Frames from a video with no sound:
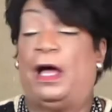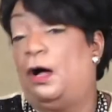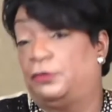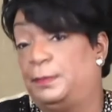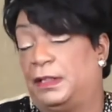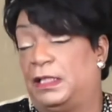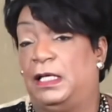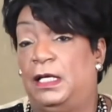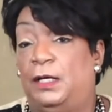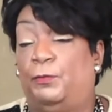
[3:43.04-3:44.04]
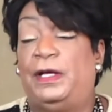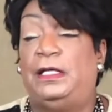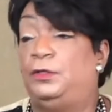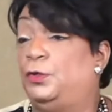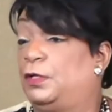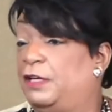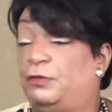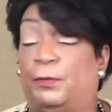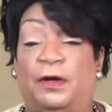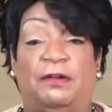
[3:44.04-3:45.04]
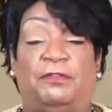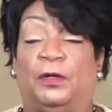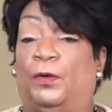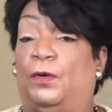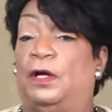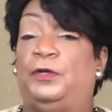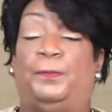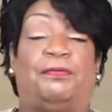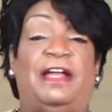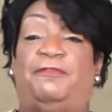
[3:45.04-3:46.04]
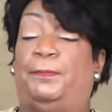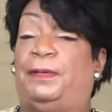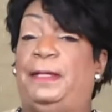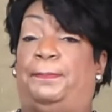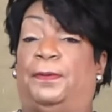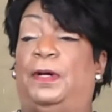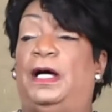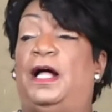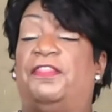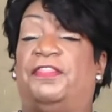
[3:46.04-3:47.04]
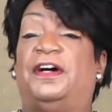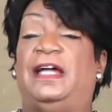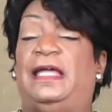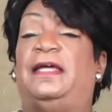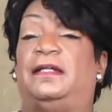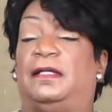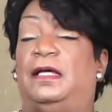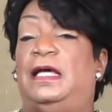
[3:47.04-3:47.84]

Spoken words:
Ultimately, you give the word of the Lord, you pray for people, the end.